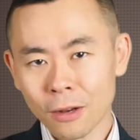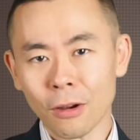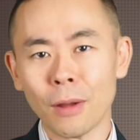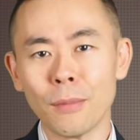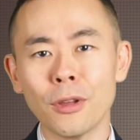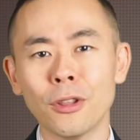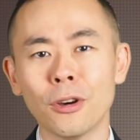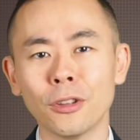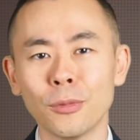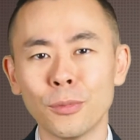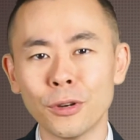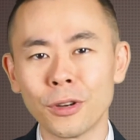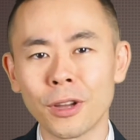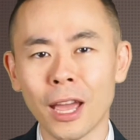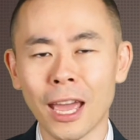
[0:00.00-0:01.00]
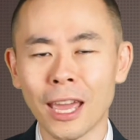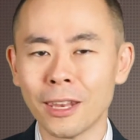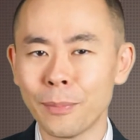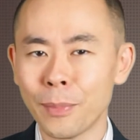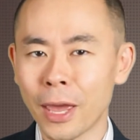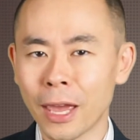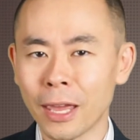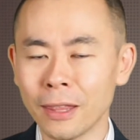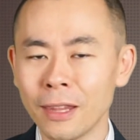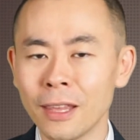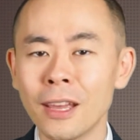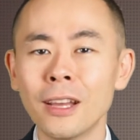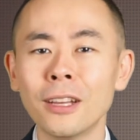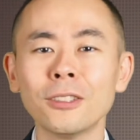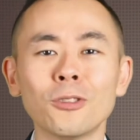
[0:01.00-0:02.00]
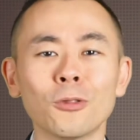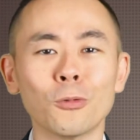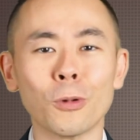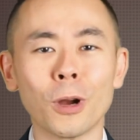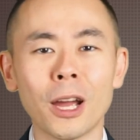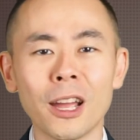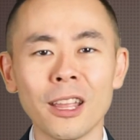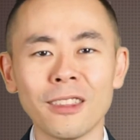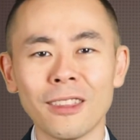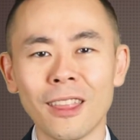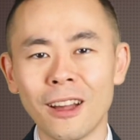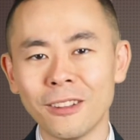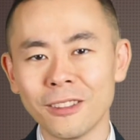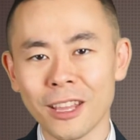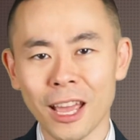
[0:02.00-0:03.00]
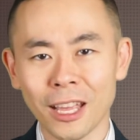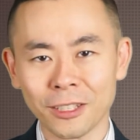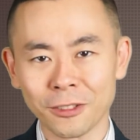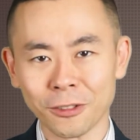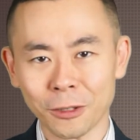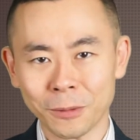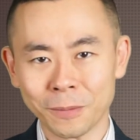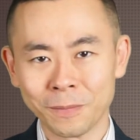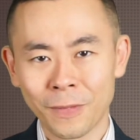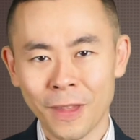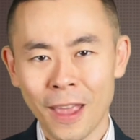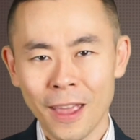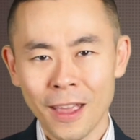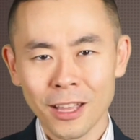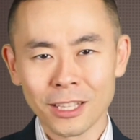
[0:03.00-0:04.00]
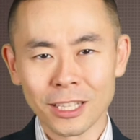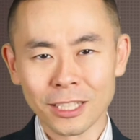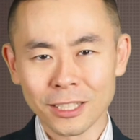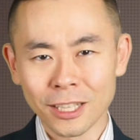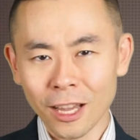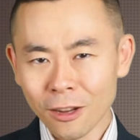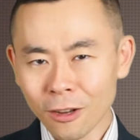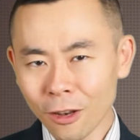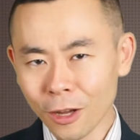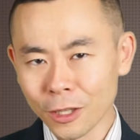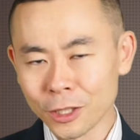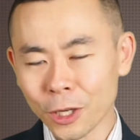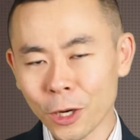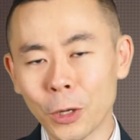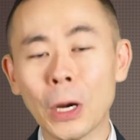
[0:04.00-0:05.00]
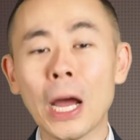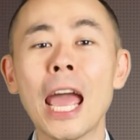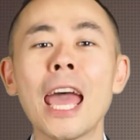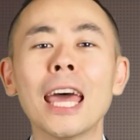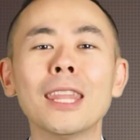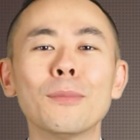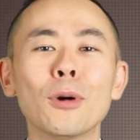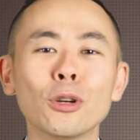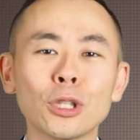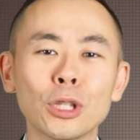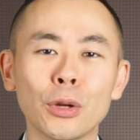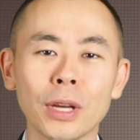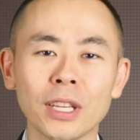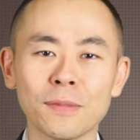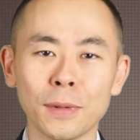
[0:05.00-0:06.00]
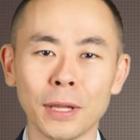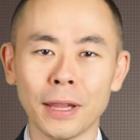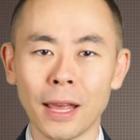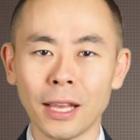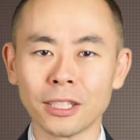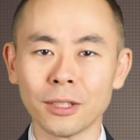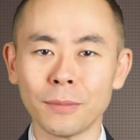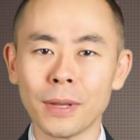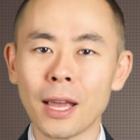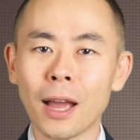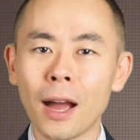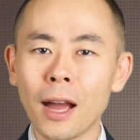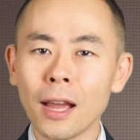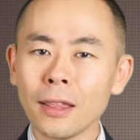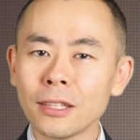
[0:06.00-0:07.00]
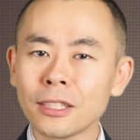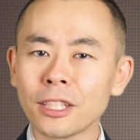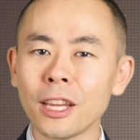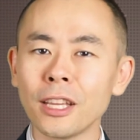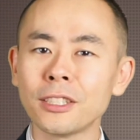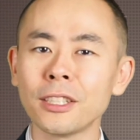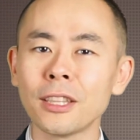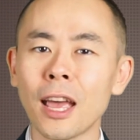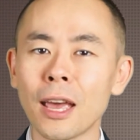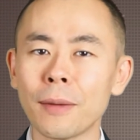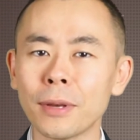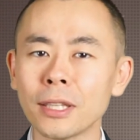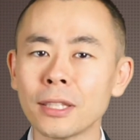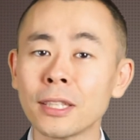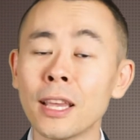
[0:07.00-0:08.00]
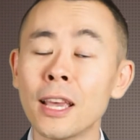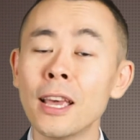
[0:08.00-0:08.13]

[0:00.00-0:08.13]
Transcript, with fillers: grab your notebook and a pen to write down the answer. The psychological and emotional explanation behind changing habits